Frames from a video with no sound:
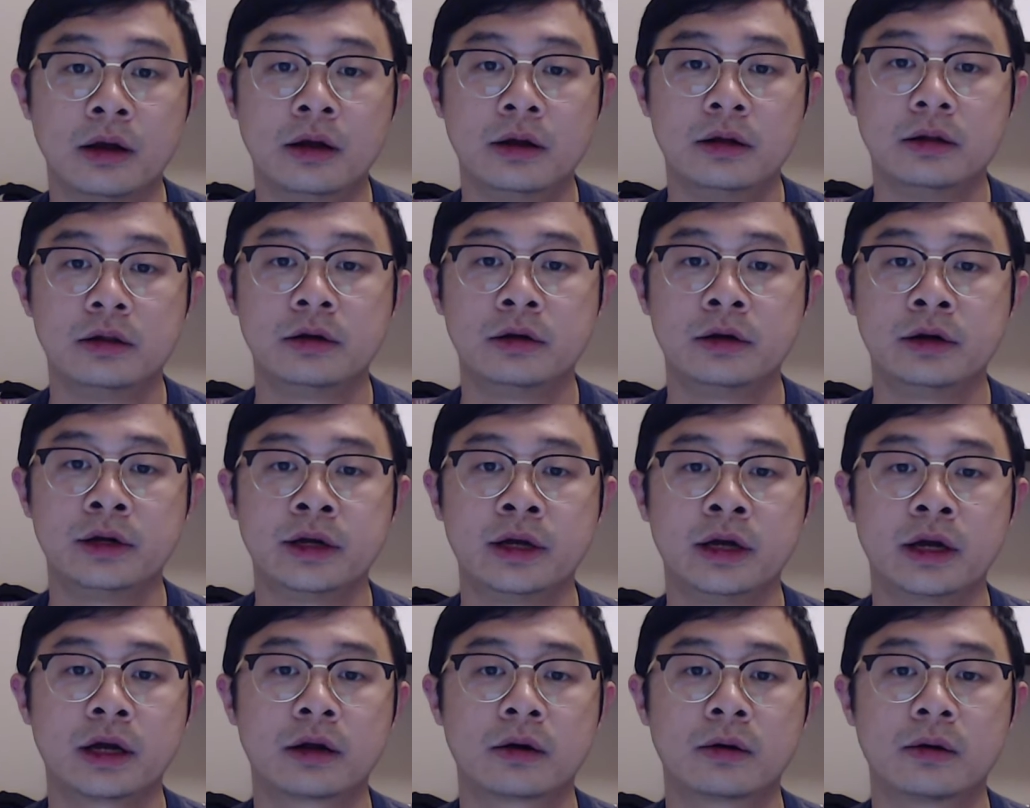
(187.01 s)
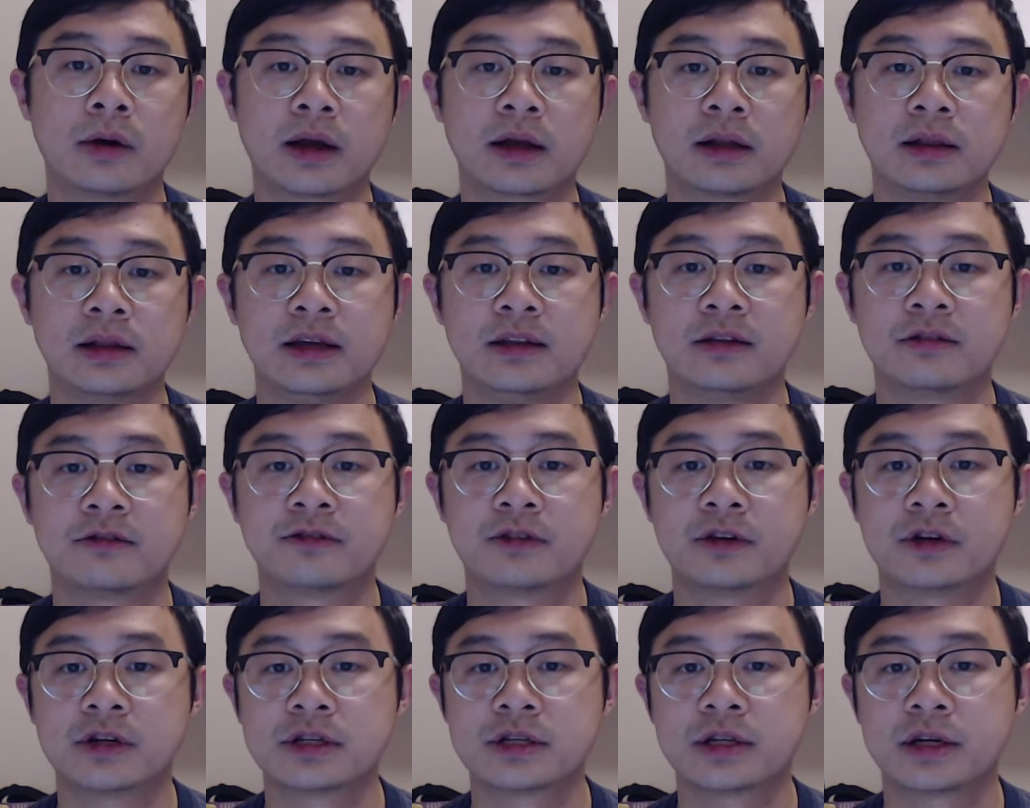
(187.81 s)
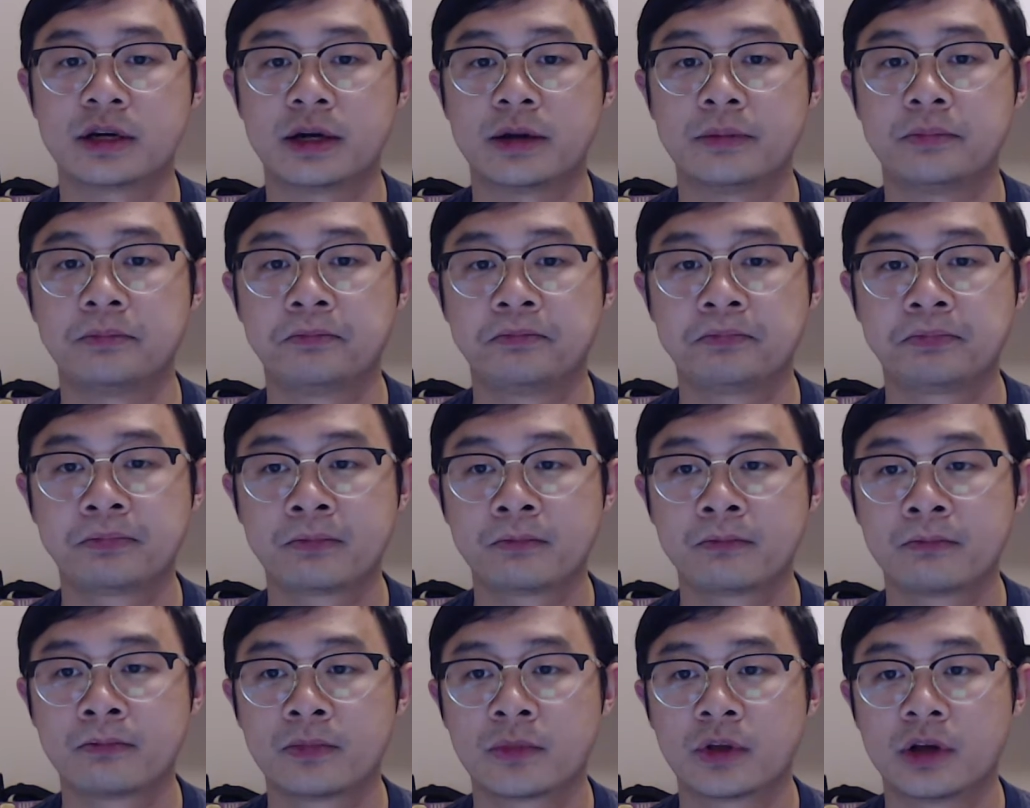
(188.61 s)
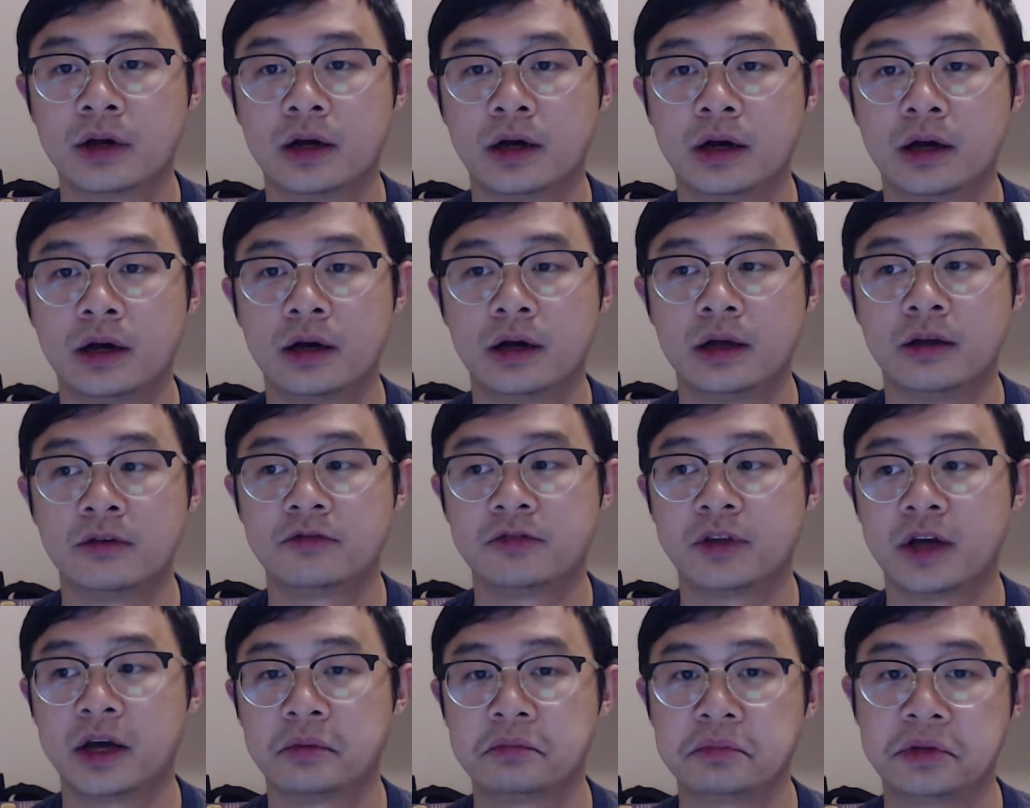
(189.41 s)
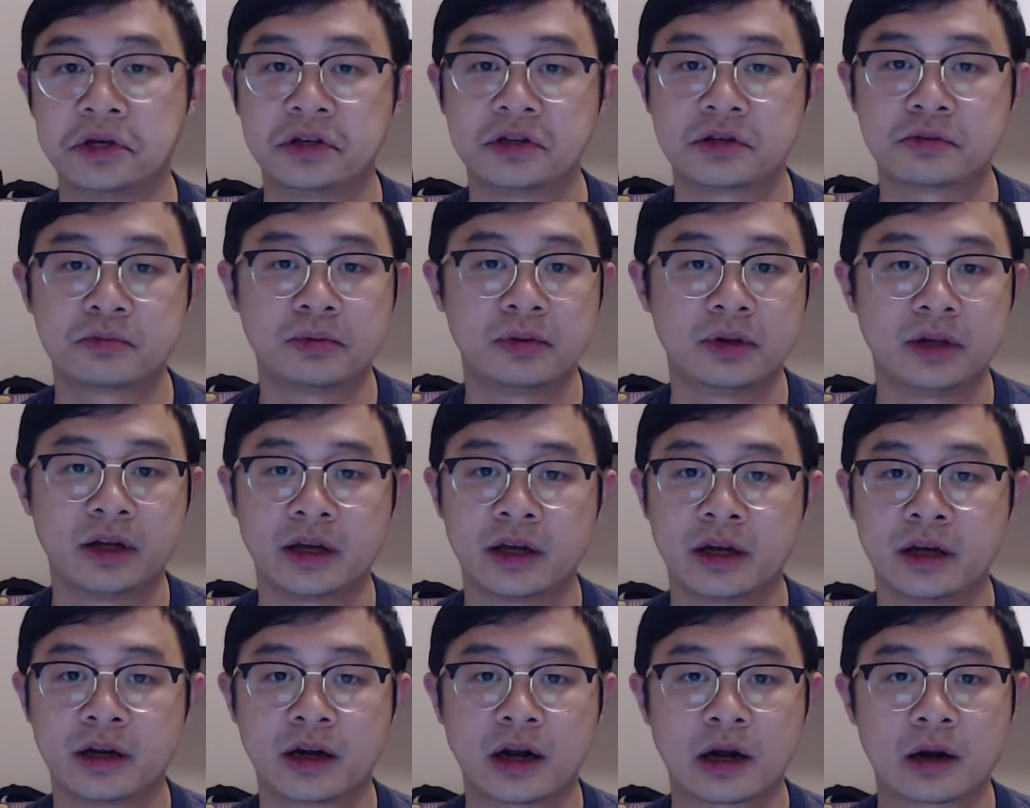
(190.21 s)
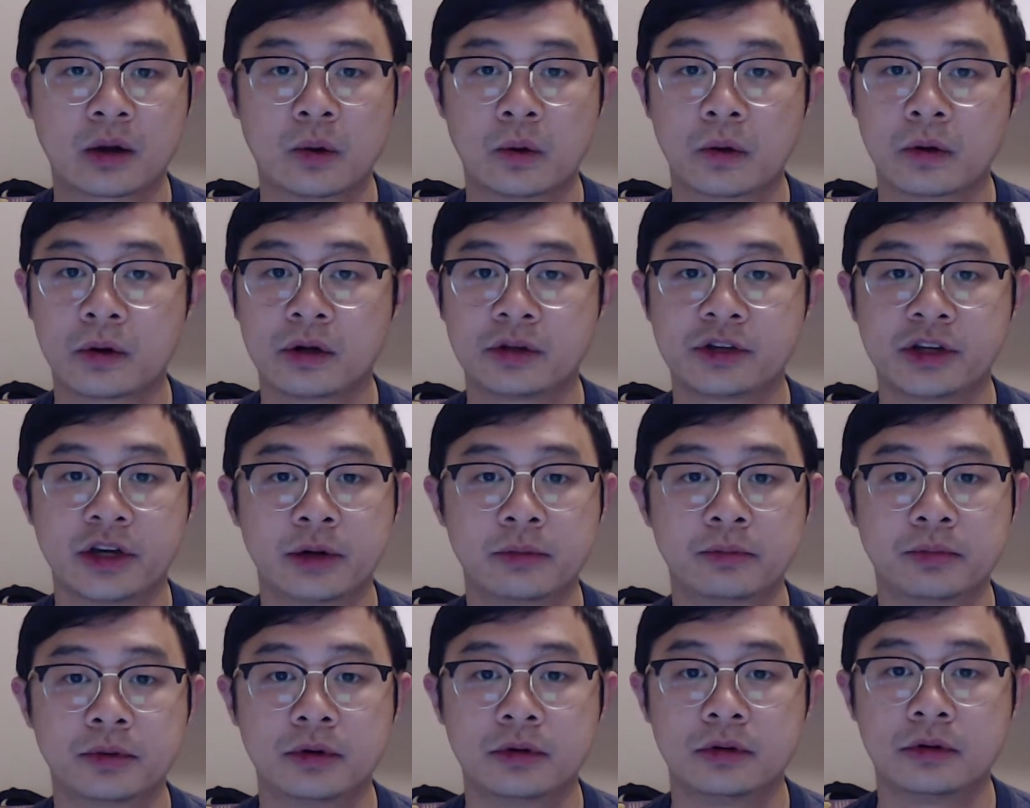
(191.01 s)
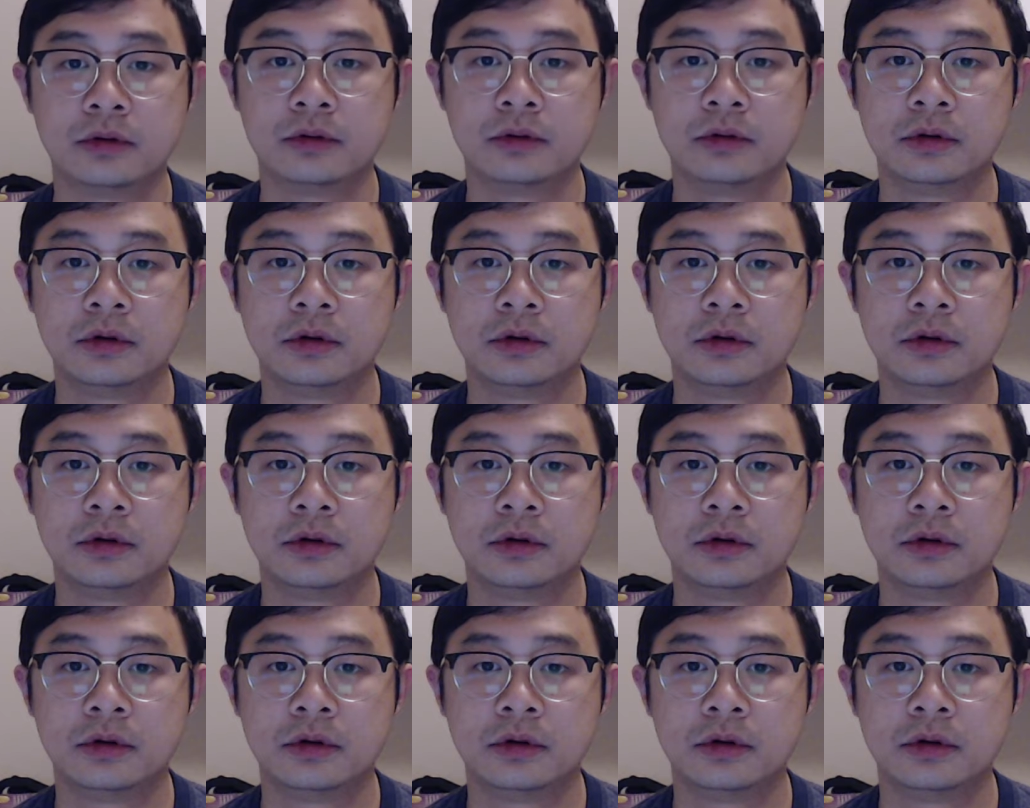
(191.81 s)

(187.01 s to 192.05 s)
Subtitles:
Learning it correctly the first time. If that means playing it at quarter tempo,